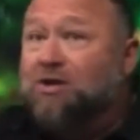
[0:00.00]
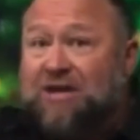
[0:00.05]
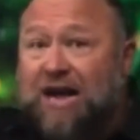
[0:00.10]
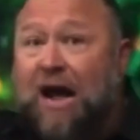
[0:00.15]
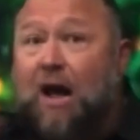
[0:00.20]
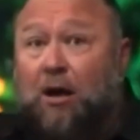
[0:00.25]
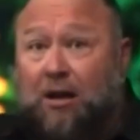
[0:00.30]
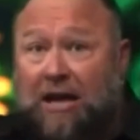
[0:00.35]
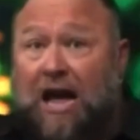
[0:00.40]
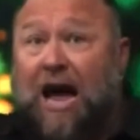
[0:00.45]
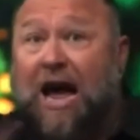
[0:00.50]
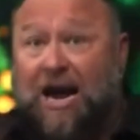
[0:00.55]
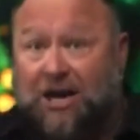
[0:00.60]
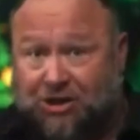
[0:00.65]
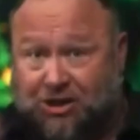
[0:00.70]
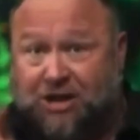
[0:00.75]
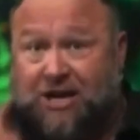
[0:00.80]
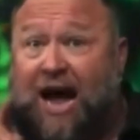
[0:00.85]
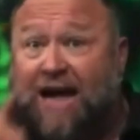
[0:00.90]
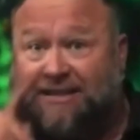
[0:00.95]
don't tell
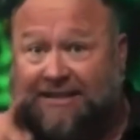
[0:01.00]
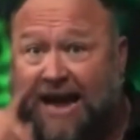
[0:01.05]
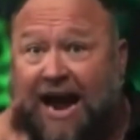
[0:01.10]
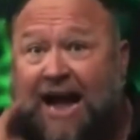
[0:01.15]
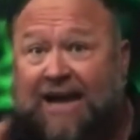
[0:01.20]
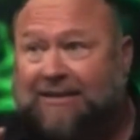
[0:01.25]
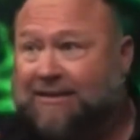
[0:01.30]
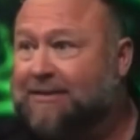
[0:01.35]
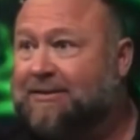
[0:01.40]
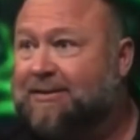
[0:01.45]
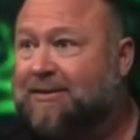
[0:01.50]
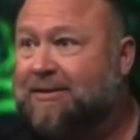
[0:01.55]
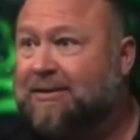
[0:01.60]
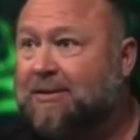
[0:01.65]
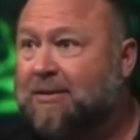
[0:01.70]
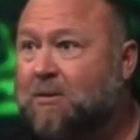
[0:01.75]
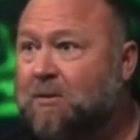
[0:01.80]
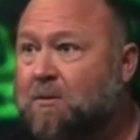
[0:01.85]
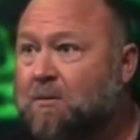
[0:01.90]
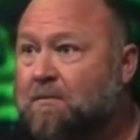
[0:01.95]
lies. You got that?
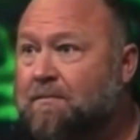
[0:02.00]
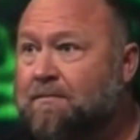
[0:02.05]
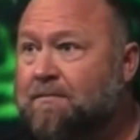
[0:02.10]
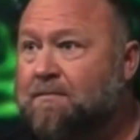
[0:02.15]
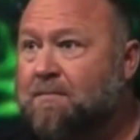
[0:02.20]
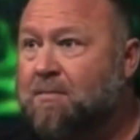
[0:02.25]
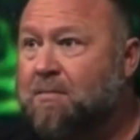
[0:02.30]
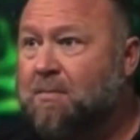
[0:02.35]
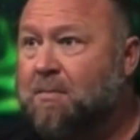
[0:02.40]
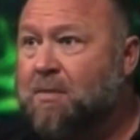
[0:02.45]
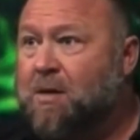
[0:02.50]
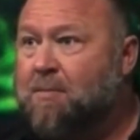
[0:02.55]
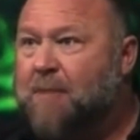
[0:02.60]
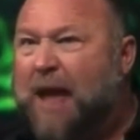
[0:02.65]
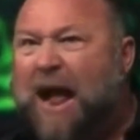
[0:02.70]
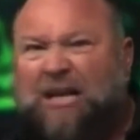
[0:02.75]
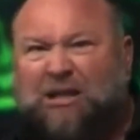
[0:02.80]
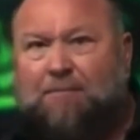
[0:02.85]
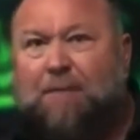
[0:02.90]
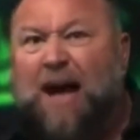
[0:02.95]

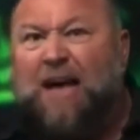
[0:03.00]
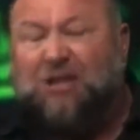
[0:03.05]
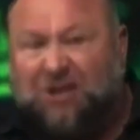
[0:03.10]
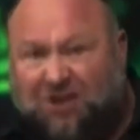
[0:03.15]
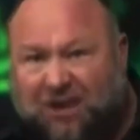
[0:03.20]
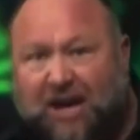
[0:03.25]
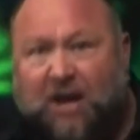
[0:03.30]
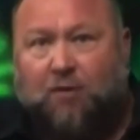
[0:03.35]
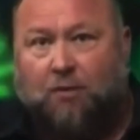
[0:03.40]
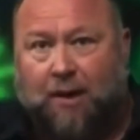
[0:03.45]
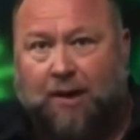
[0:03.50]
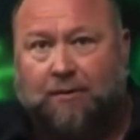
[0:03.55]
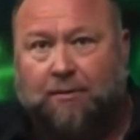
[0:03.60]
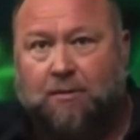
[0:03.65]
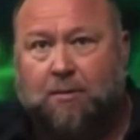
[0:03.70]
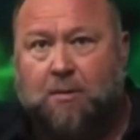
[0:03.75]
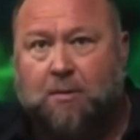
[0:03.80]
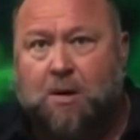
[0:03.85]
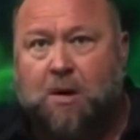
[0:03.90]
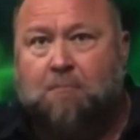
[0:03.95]
That's my secret.
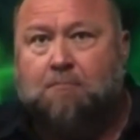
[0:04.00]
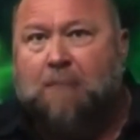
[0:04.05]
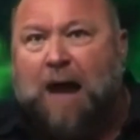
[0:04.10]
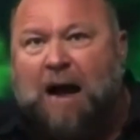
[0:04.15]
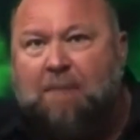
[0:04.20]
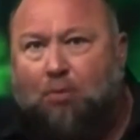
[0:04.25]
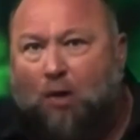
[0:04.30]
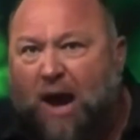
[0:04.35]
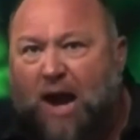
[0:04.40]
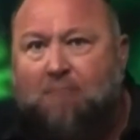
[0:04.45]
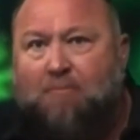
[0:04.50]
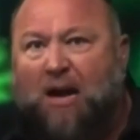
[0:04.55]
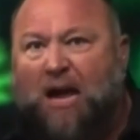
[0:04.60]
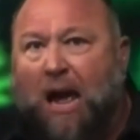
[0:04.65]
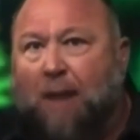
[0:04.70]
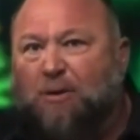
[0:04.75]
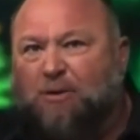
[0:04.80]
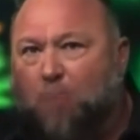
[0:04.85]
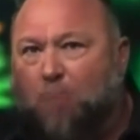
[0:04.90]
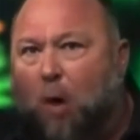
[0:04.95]
My brain
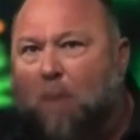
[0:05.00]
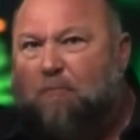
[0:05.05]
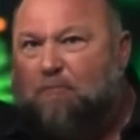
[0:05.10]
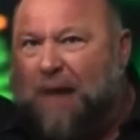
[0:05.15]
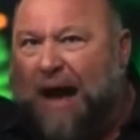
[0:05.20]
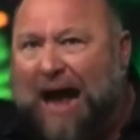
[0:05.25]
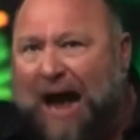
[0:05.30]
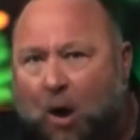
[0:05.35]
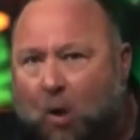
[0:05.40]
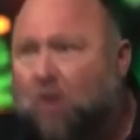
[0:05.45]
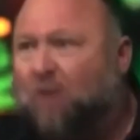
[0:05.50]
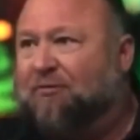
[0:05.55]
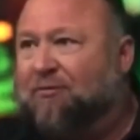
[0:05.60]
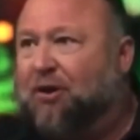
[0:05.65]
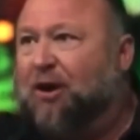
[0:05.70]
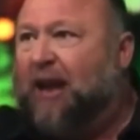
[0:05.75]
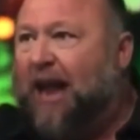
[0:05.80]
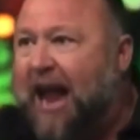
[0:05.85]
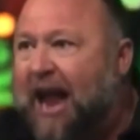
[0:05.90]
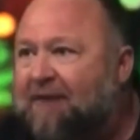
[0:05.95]
becomes more
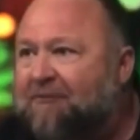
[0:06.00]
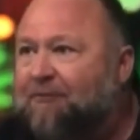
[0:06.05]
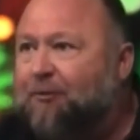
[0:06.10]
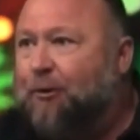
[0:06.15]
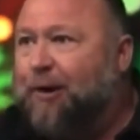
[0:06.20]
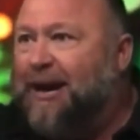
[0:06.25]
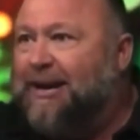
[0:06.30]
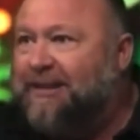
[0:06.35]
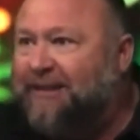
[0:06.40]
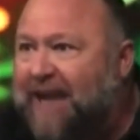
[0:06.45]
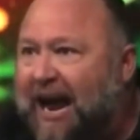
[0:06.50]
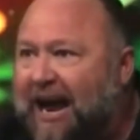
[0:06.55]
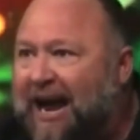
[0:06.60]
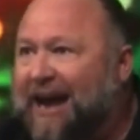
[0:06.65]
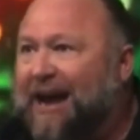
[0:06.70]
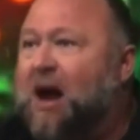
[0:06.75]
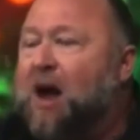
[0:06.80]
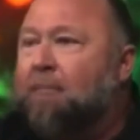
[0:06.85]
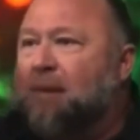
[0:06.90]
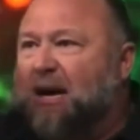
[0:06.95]
powerful every
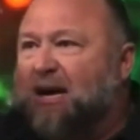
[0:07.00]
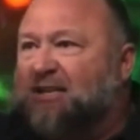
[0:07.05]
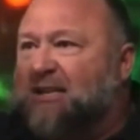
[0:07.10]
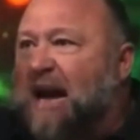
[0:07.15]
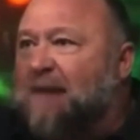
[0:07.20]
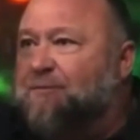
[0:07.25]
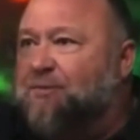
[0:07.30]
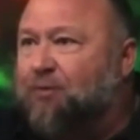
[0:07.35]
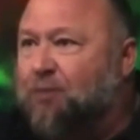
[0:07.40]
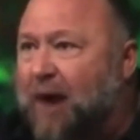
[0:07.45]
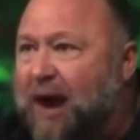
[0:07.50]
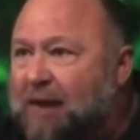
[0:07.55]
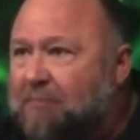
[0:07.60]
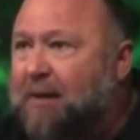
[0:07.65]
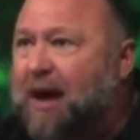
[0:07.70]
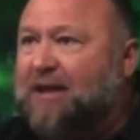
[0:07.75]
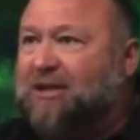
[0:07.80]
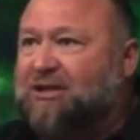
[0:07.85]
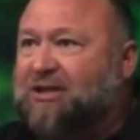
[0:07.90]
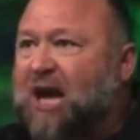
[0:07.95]
day because I've
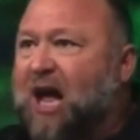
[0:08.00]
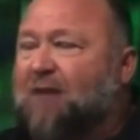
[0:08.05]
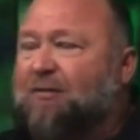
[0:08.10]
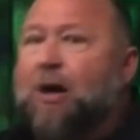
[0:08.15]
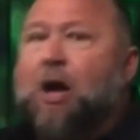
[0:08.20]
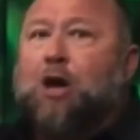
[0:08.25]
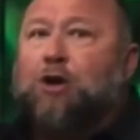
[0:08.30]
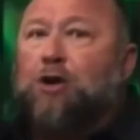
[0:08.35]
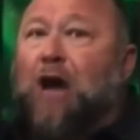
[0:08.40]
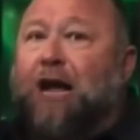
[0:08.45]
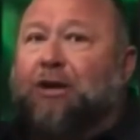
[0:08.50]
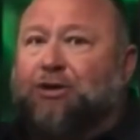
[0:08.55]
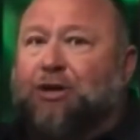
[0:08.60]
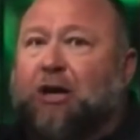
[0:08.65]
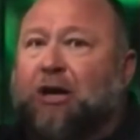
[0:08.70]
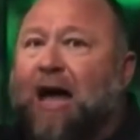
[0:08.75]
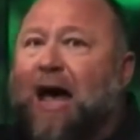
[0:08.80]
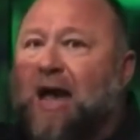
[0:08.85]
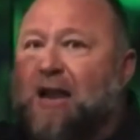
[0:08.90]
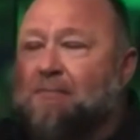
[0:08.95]
trained myself not
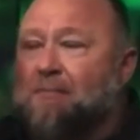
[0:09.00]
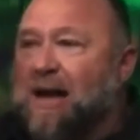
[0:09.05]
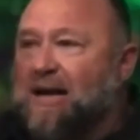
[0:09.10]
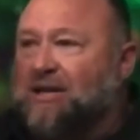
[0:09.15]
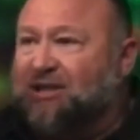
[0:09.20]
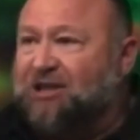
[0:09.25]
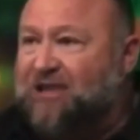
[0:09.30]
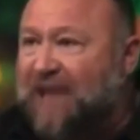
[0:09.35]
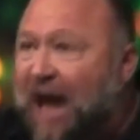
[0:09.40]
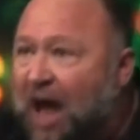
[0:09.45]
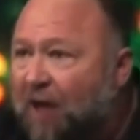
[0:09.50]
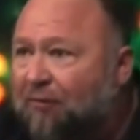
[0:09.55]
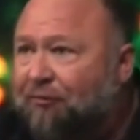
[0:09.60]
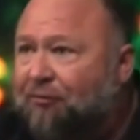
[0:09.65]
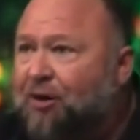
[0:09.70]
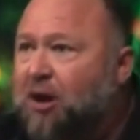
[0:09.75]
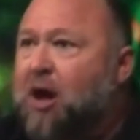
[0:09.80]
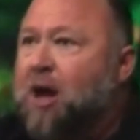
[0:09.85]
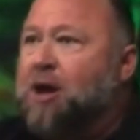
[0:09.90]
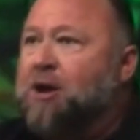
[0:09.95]
to lie to
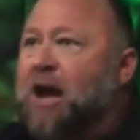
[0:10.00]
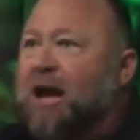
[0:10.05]
myself,